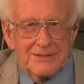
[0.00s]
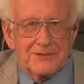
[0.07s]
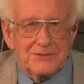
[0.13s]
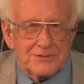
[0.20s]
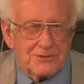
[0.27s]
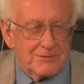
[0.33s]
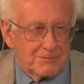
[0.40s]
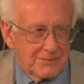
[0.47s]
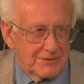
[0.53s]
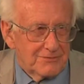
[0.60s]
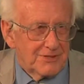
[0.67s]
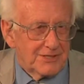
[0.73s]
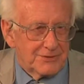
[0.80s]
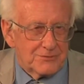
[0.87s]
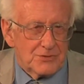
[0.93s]
So my
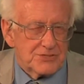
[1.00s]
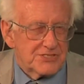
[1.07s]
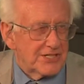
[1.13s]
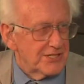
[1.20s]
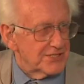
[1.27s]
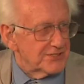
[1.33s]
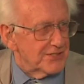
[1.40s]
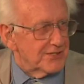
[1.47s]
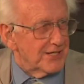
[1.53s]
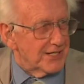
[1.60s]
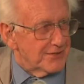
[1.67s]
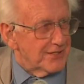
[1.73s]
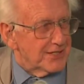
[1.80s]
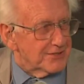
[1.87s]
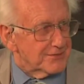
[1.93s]
father was arrested
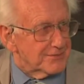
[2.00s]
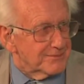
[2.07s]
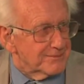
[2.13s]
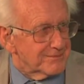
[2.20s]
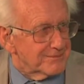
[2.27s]
that night.